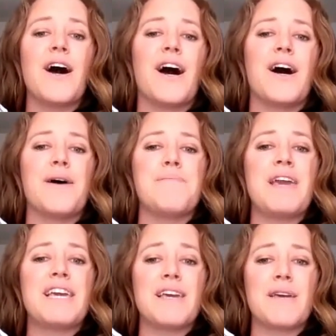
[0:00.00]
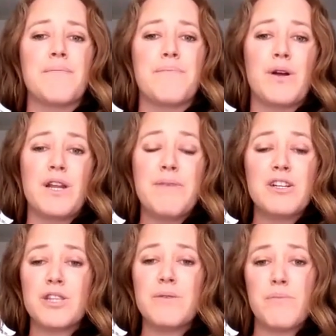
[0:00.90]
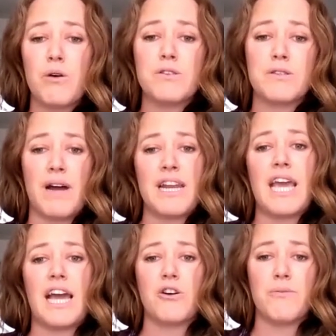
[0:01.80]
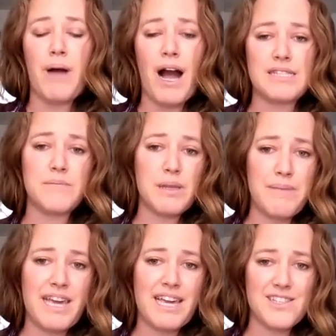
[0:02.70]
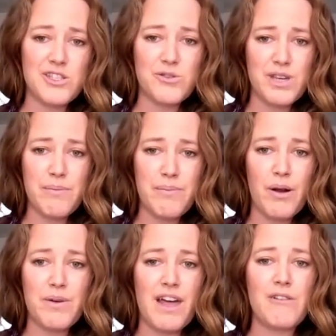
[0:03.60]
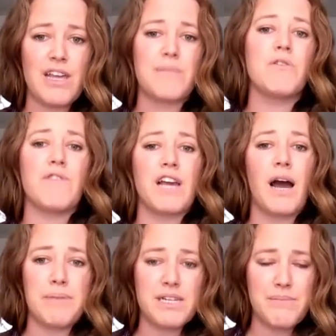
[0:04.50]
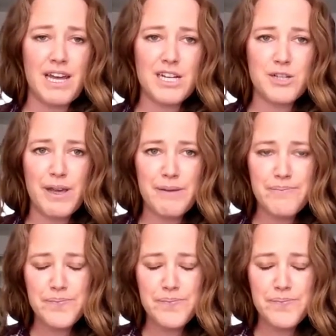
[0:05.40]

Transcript: um, making pretty much the most money I could possibly make as a zookeeper without like moving up into management.